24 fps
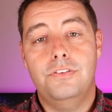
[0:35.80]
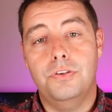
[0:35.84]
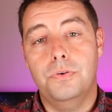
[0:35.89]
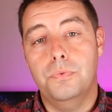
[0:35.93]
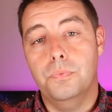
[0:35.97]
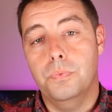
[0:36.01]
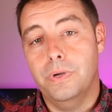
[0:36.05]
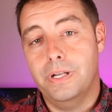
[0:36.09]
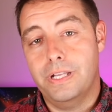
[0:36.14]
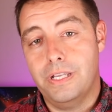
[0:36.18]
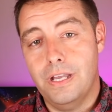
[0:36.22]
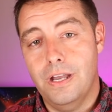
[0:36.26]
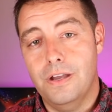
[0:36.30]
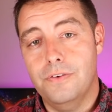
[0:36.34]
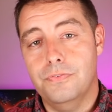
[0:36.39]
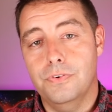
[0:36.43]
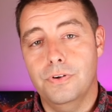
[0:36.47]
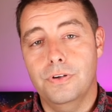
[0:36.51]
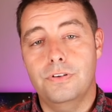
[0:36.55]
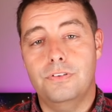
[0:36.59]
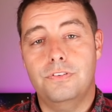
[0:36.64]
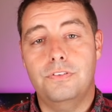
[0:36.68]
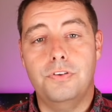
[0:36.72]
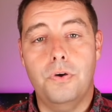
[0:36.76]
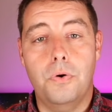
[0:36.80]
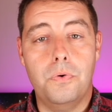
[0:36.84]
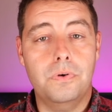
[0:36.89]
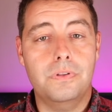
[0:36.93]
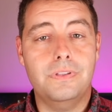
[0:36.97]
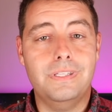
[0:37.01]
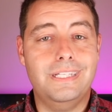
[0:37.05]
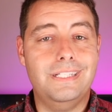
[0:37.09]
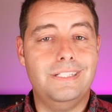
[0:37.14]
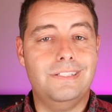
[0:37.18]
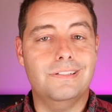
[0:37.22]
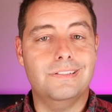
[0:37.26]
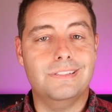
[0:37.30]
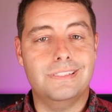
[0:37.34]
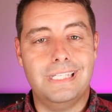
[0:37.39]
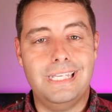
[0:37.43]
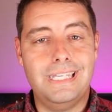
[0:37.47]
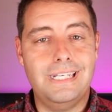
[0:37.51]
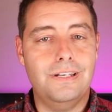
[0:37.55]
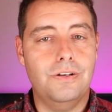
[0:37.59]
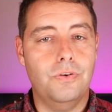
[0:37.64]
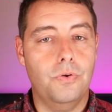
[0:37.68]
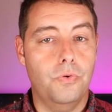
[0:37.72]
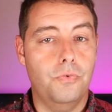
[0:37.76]
to recover totally
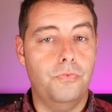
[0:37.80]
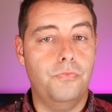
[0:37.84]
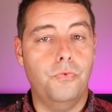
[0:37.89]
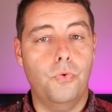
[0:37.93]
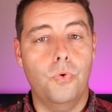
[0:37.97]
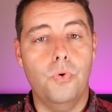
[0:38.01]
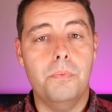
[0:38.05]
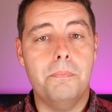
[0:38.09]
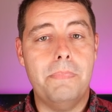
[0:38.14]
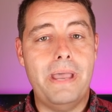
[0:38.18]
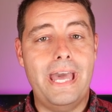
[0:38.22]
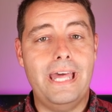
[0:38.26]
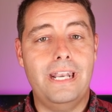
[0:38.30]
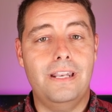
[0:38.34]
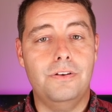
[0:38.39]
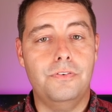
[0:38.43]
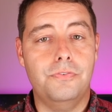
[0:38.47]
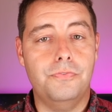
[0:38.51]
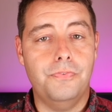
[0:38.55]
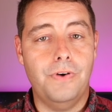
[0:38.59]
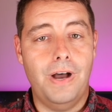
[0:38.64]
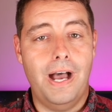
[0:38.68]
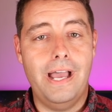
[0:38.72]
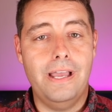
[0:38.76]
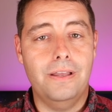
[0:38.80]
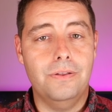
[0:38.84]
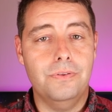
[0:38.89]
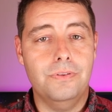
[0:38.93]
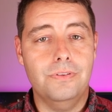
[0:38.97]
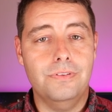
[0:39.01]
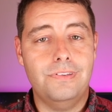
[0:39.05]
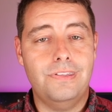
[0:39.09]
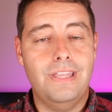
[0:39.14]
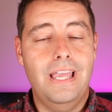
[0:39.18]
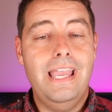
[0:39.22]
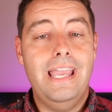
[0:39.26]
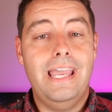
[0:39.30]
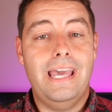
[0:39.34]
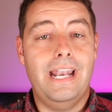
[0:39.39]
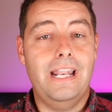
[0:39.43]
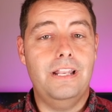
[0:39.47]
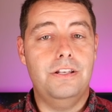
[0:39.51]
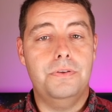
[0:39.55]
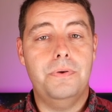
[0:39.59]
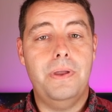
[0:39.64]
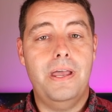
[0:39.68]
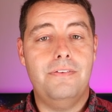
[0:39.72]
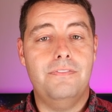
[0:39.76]
deleted or formatted files, and
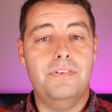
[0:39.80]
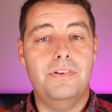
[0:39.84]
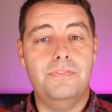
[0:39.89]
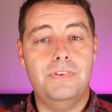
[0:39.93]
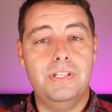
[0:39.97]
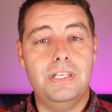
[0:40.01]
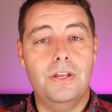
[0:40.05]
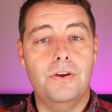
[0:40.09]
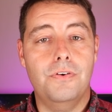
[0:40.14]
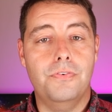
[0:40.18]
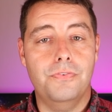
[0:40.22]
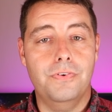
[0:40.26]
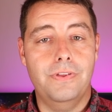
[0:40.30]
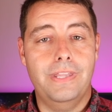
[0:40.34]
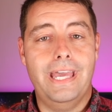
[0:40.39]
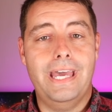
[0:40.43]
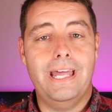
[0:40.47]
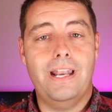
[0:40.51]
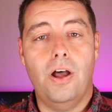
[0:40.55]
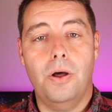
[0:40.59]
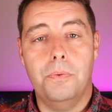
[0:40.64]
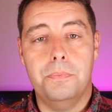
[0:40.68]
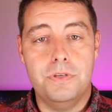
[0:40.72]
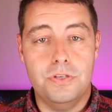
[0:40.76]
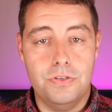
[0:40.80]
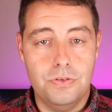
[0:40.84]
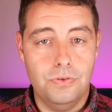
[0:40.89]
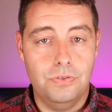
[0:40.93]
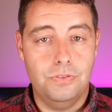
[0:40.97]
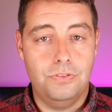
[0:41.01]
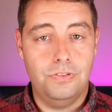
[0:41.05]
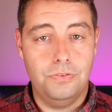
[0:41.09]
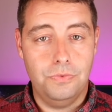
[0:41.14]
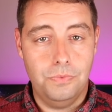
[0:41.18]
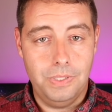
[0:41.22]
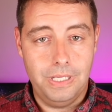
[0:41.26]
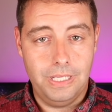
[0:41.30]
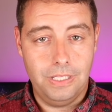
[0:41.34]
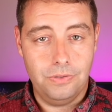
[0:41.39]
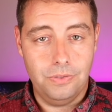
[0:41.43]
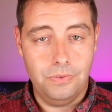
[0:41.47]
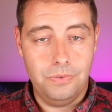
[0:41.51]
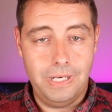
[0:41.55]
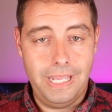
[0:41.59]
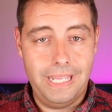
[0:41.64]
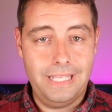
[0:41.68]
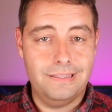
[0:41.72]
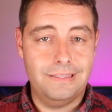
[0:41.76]
I do have a video for that. I'll be sure to
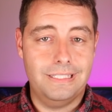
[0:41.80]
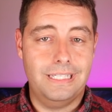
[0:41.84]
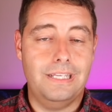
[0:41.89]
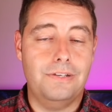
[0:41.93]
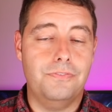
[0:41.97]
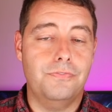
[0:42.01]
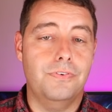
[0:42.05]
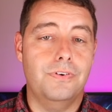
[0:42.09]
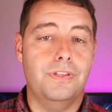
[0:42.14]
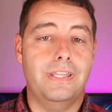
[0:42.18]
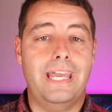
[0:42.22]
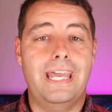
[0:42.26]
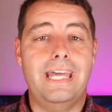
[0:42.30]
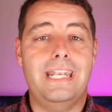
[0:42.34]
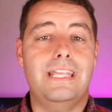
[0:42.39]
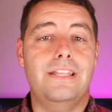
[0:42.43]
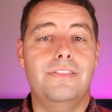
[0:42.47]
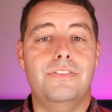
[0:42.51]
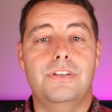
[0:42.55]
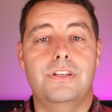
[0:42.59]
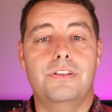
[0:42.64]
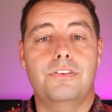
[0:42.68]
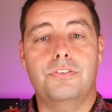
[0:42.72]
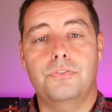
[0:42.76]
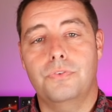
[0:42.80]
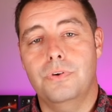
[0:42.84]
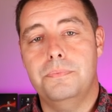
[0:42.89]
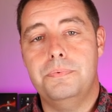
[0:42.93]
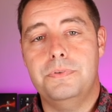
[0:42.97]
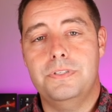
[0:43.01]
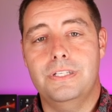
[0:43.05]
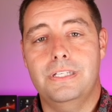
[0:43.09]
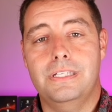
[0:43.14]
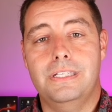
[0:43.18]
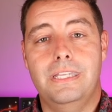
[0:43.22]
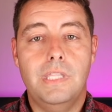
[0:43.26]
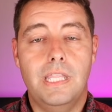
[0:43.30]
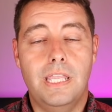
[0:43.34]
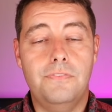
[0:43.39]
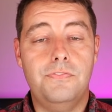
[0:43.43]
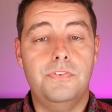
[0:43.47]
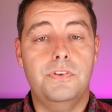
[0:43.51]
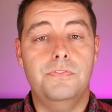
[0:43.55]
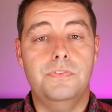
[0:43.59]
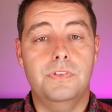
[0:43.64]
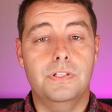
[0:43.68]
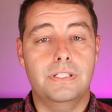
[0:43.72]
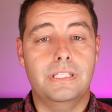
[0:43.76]
include a link for that in the description.
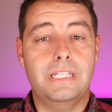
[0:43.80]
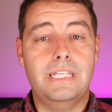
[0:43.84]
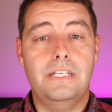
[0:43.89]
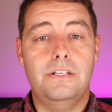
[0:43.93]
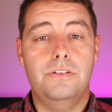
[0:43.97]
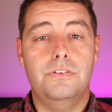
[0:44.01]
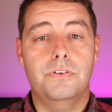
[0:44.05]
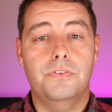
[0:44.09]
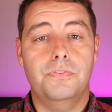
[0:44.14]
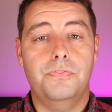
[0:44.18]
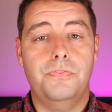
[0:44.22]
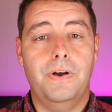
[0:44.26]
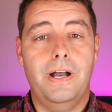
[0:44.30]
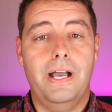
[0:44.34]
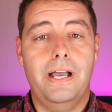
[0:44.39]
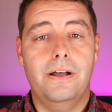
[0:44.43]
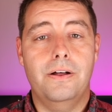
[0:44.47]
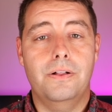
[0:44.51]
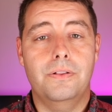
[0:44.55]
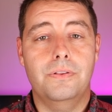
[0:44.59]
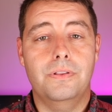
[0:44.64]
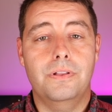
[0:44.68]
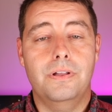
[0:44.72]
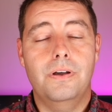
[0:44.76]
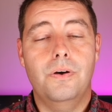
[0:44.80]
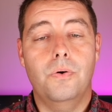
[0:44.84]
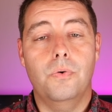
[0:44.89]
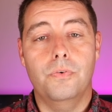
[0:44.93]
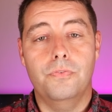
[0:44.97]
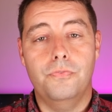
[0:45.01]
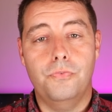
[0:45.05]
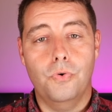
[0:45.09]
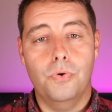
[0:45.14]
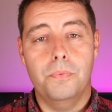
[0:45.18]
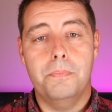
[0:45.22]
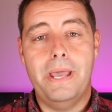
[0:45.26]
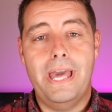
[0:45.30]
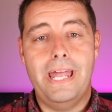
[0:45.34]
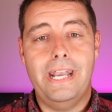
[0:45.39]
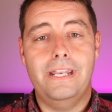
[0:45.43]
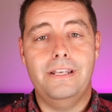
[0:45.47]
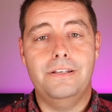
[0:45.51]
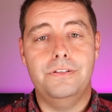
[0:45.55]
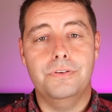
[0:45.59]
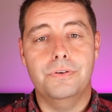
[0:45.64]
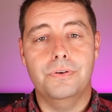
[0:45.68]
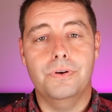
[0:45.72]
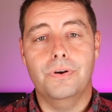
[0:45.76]
If you've deleted your file or
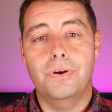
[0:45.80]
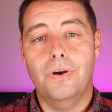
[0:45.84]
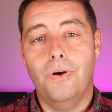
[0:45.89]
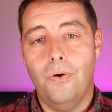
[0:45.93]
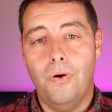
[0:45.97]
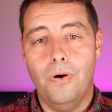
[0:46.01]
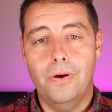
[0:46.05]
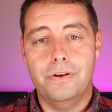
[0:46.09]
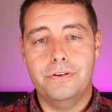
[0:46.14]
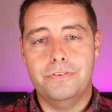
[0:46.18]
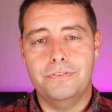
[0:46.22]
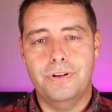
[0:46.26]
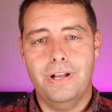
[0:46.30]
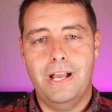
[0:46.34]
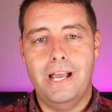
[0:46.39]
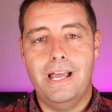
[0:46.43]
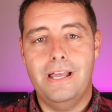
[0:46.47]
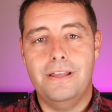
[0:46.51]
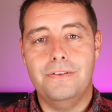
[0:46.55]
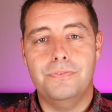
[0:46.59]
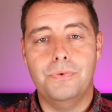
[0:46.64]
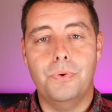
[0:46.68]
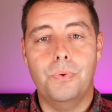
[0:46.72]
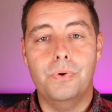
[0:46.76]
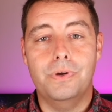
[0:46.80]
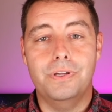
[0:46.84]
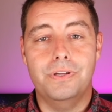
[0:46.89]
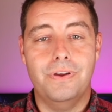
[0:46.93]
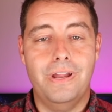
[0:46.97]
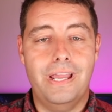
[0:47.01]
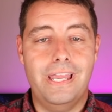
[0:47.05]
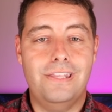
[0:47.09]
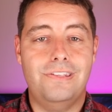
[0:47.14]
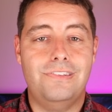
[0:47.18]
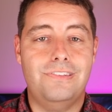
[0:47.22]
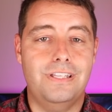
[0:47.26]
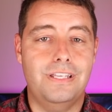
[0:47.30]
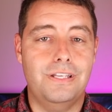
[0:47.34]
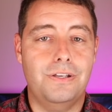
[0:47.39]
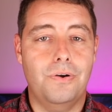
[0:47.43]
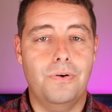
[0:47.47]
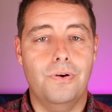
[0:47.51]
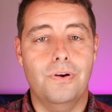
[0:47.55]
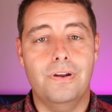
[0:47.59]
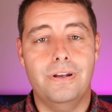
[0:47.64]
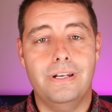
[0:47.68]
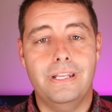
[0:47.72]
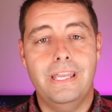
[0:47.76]
formatted your hard drive or your S D
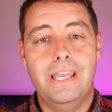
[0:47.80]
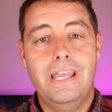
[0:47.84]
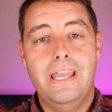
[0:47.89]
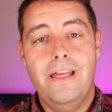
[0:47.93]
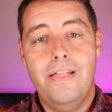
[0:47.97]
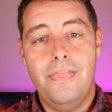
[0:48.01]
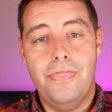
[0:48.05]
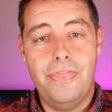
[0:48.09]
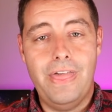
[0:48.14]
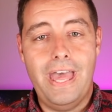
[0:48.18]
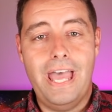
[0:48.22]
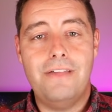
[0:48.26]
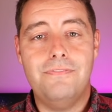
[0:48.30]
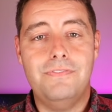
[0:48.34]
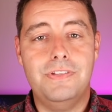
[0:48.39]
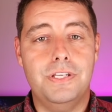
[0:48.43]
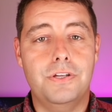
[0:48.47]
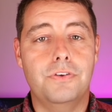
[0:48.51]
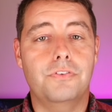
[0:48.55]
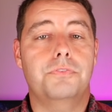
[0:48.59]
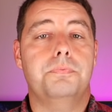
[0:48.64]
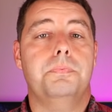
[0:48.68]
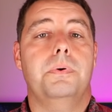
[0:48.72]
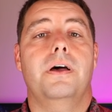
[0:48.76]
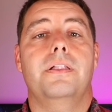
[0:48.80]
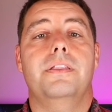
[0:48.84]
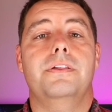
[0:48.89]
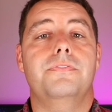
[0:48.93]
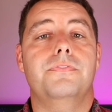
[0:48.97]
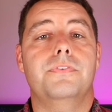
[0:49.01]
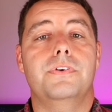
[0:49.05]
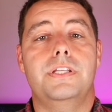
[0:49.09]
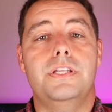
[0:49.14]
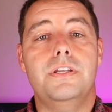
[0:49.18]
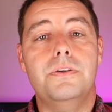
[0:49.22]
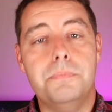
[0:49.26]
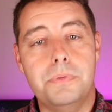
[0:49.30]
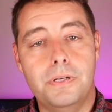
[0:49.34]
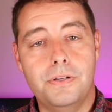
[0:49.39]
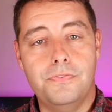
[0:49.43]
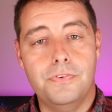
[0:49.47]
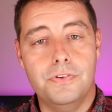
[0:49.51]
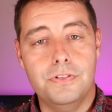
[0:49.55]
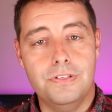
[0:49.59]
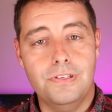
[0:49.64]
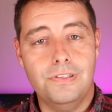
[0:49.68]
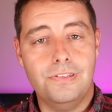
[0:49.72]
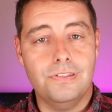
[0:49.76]
card, that video is probably for you. But if
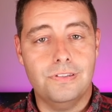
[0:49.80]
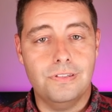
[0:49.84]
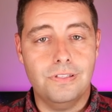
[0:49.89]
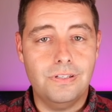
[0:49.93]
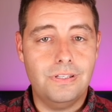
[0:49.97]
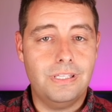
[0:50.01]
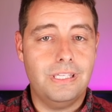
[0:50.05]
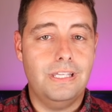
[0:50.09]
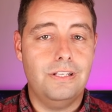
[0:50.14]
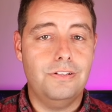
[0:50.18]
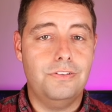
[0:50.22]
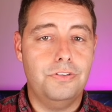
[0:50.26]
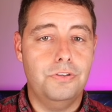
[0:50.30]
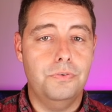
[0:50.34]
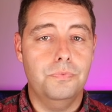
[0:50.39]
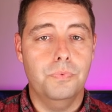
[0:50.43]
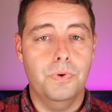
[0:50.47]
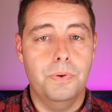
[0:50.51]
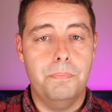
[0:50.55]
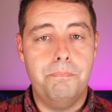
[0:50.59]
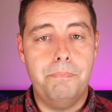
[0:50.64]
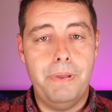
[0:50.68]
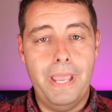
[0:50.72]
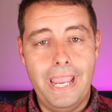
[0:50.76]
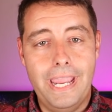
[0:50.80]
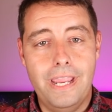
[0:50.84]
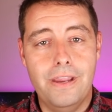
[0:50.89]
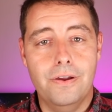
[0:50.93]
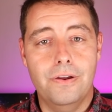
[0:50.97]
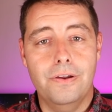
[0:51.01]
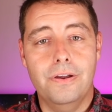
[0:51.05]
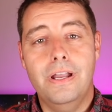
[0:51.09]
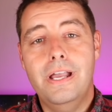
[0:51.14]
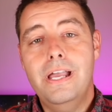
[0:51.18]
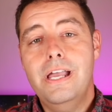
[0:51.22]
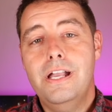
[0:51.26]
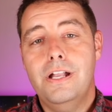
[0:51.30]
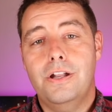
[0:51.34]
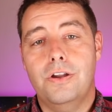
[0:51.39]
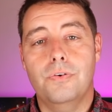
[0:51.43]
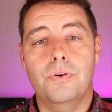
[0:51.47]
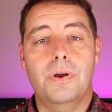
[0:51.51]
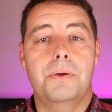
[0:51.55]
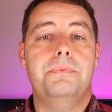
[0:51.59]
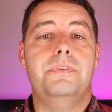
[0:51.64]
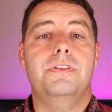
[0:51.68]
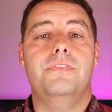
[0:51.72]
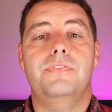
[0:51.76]
you're just looking to repair
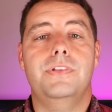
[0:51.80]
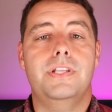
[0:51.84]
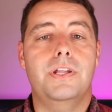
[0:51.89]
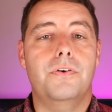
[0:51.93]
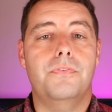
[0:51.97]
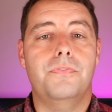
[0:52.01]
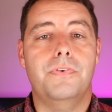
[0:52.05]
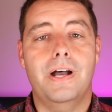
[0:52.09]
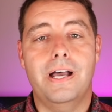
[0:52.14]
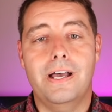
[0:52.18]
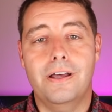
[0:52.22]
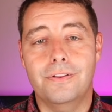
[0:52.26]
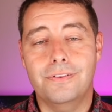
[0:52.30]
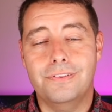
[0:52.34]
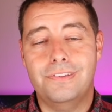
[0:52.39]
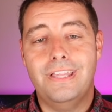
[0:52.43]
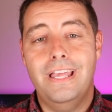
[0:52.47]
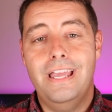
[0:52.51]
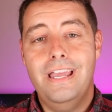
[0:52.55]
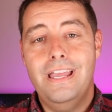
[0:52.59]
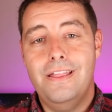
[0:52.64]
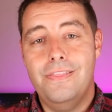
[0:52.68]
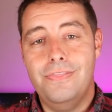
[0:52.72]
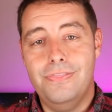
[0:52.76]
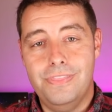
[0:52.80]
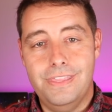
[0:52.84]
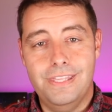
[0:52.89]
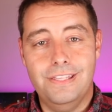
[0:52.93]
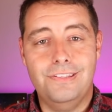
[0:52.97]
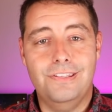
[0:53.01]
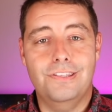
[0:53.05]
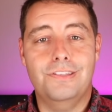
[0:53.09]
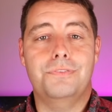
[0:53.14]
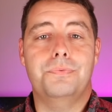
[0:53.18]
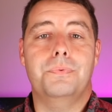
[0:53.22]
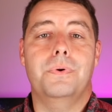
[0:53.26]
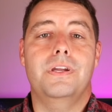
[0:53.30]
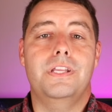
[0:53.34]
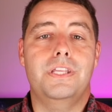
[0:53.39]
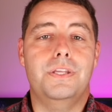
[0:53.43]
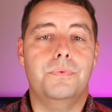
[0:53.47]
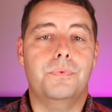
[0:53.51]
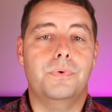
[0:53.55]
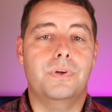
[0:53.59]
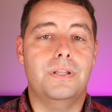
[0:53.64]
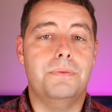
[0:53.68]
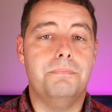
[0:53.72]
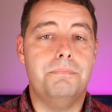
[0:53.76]
corrupted video files, this is where
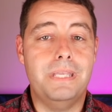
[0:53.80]
you wanna